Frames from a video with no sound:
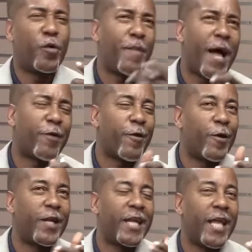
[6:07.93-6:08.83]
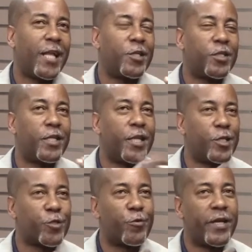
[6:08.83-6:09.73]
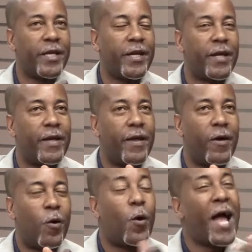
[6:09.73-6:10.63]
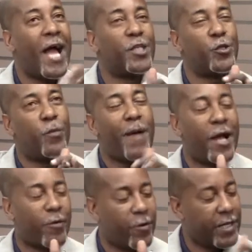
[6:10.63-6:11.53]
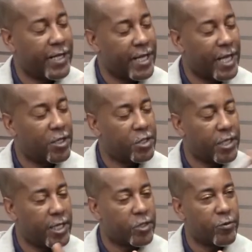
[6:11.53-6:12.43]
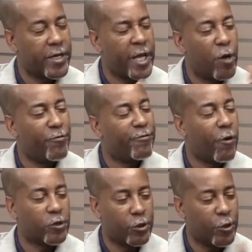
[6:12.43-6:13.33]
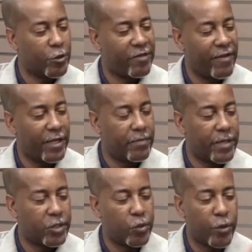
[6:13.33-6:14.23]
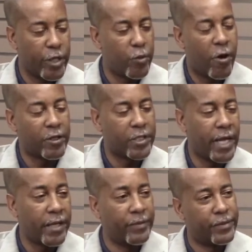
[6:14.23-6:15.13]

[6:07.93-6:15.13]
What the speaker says: your background in English and history, or has your background in English and history helped foster your development to where you are today?